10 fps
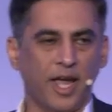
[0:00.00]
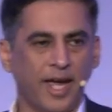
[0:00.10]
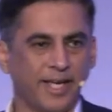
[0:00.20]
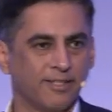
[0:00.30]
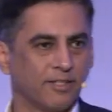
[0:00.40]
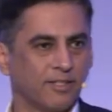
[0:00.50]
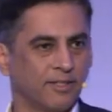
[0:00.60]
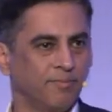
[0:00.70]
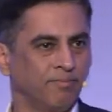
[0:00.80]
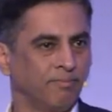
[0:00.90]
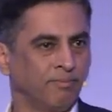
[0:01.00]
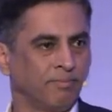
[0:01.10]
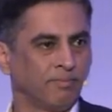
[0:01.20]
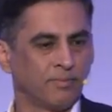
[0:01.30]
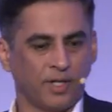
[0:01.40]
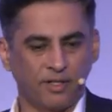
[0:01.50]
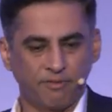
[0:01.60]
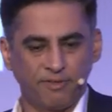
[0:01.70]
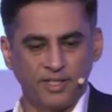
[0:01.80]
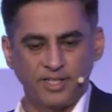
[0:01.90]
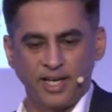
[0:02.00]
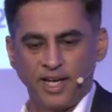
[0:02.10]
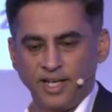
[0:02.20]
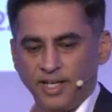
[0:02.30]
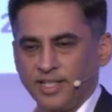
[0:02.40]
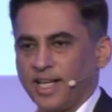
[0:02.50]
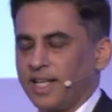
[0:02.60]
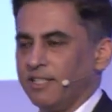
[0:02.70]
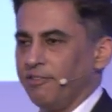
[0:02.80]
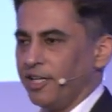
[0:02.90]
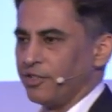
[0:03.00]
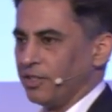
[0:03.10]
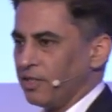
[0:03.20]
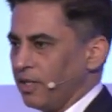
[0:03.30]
A's. Right, the first A is activation.